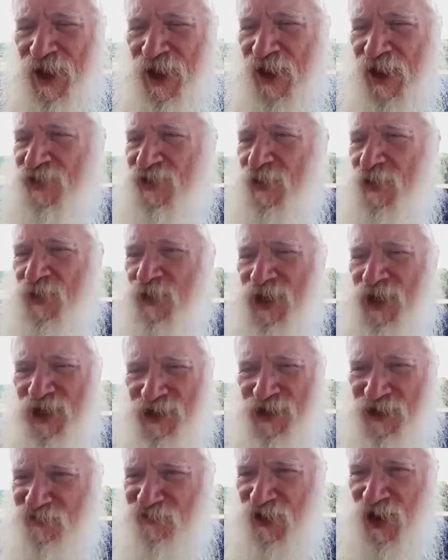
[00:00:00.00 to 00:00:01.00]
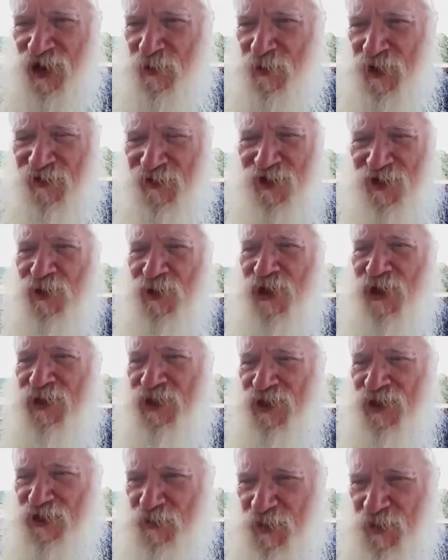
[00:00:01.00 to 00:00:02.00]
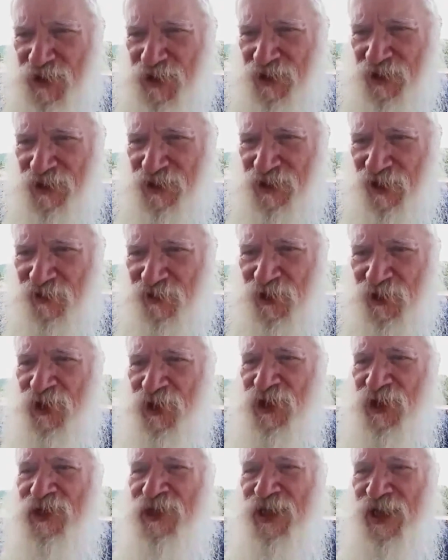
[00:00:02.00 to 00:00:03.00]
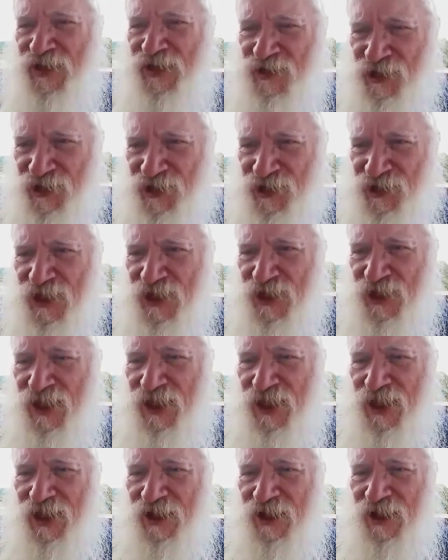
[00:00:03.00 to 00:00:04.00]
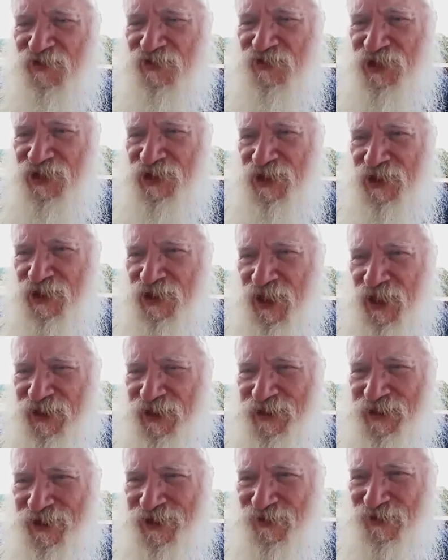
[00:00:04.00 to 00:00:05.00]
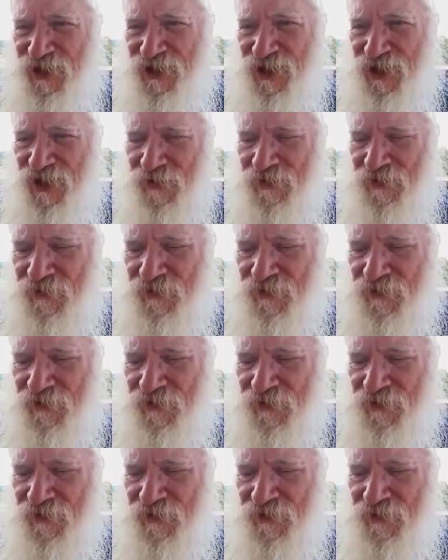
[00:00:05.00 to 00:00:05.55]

Everyone is a farmer. Everyone does business. Everyone engages in physical activity.